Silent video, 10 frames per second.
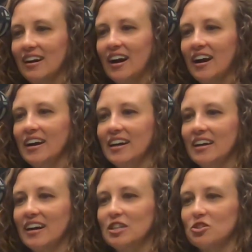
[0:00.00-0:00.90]

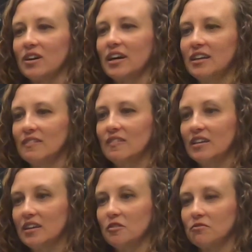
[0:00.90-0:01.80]
I try to
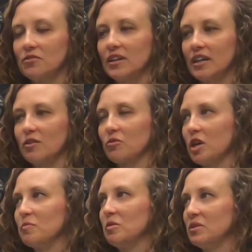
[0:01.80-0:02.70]
live and
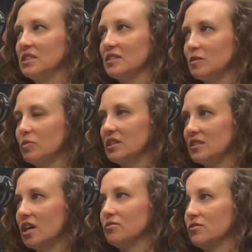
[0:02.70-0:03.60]
run my business
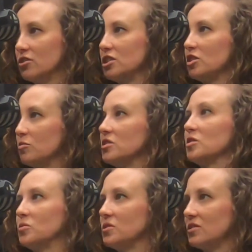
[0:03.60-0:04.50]
based off of Christian
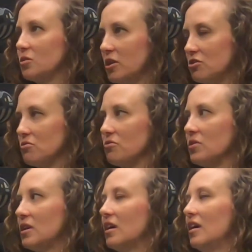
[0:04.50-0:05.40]
principles, quite
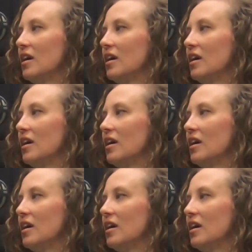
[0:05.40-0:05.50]
truthfully.